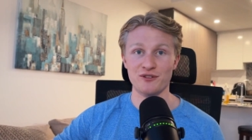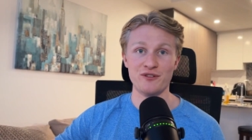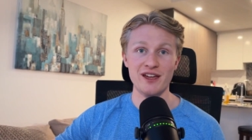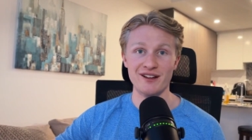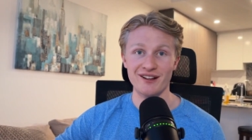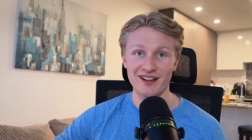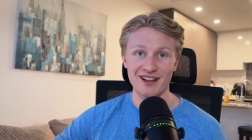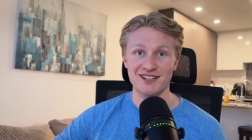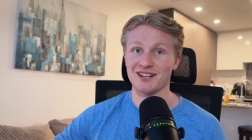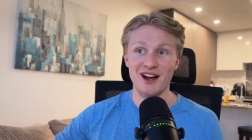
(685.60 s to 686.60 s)
to fail,
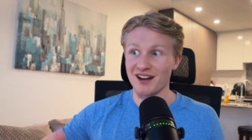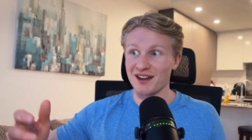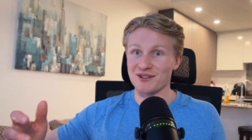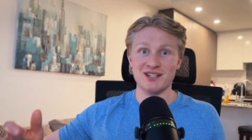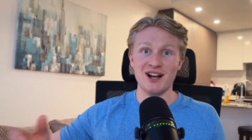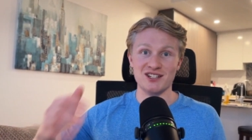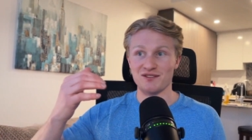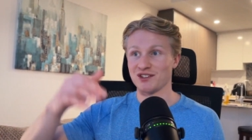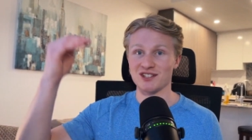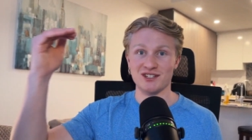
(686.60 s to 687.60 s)
to not get results if
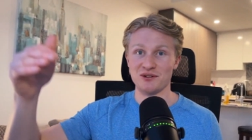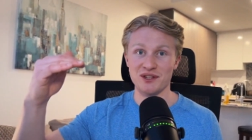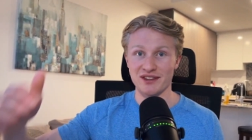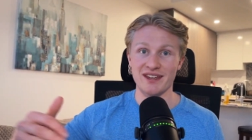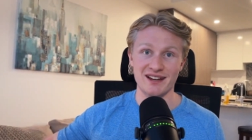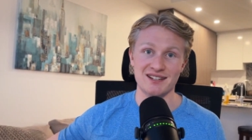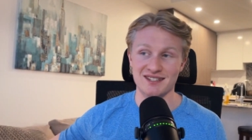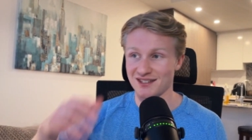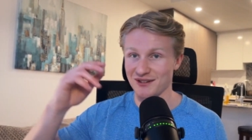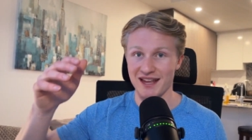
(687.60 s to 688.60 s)
you just do the things,
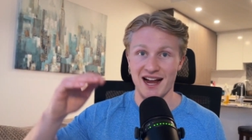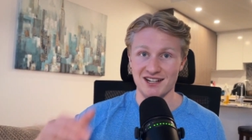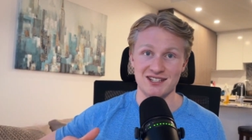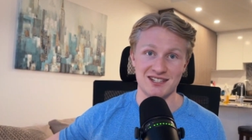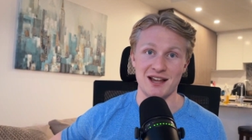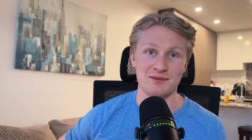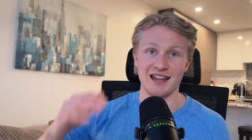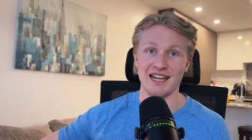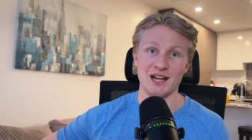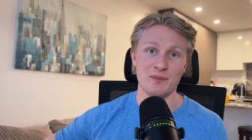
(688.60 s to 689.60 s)
do the action steps
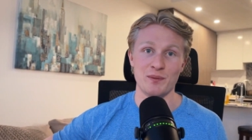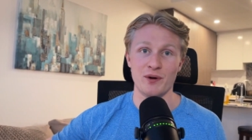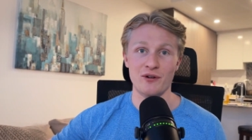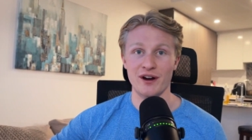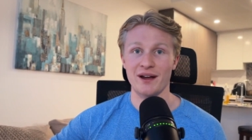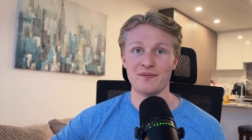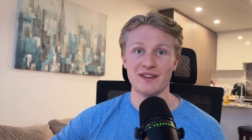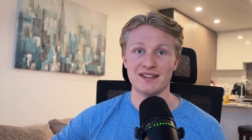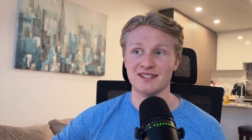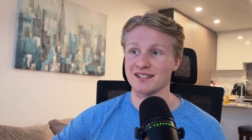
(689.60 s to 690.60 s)
lined up in the program.
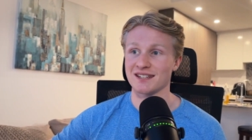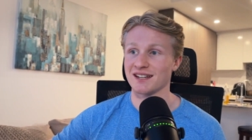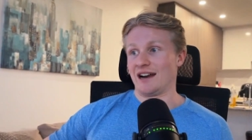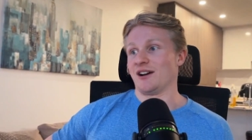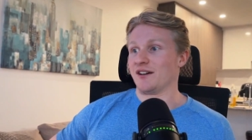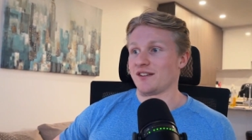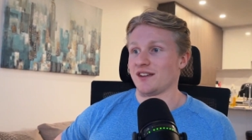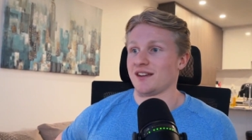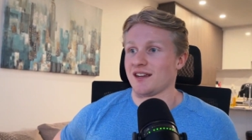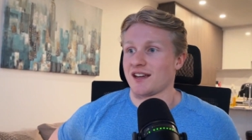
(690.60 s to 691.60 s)
It's, I don't know,
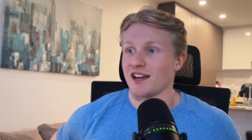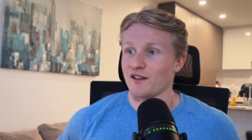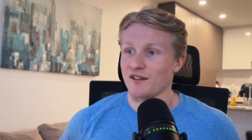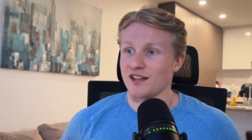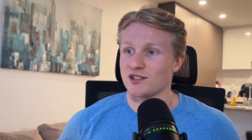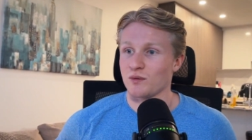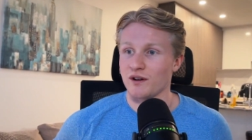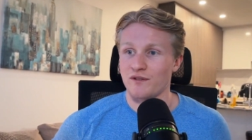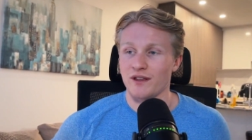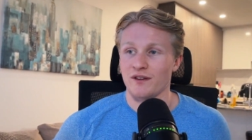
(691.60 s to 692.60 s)
it, it kind of, it's a
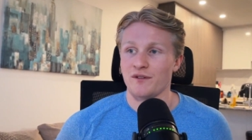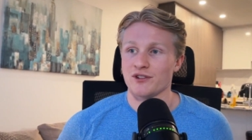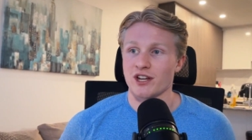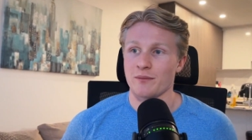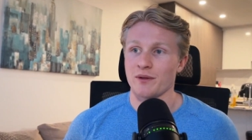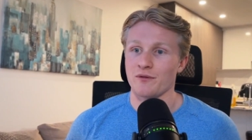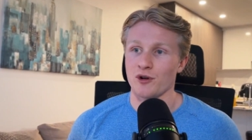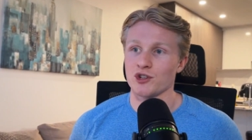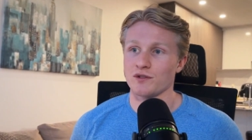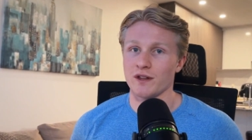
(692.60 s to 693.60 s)
weird feeling. It feels like I'm on the
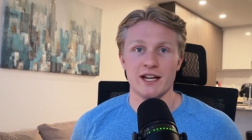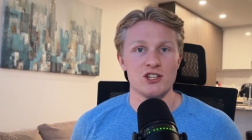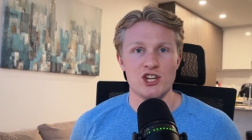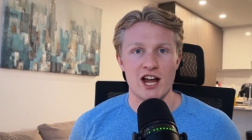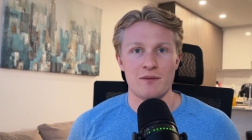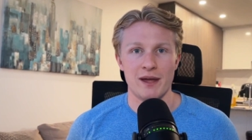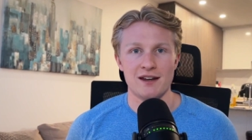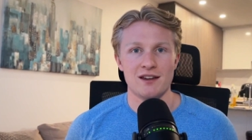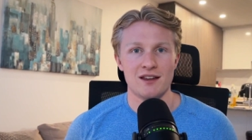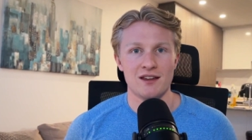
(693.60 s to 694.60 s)
verge of like
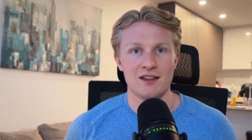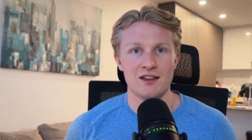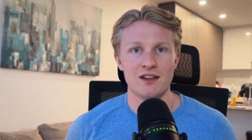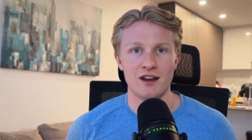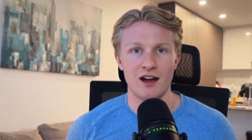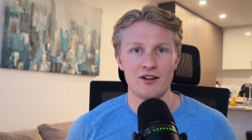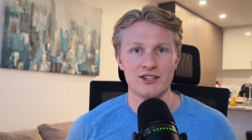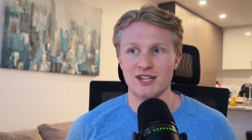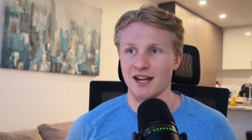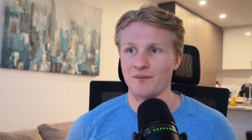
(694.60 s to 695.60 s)
checkmate. You know,
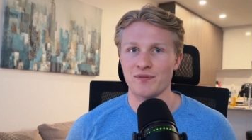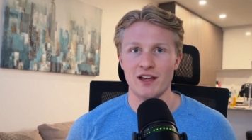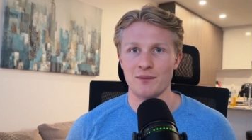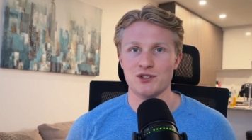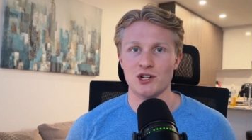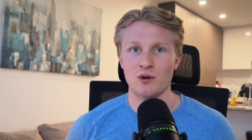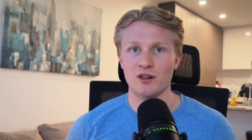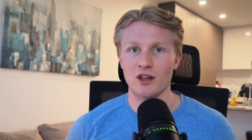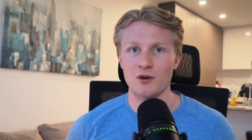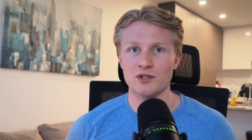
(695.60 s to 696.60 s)
it's like I'm so
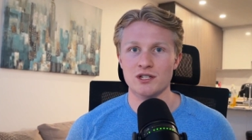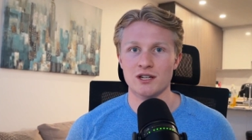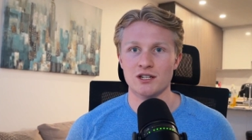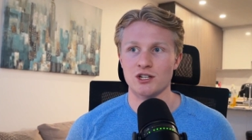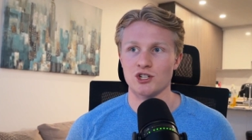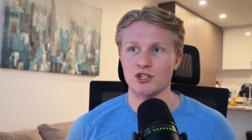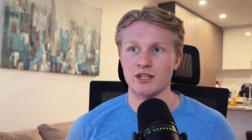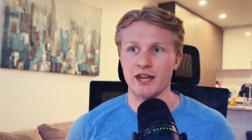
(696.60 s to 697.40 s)
close to just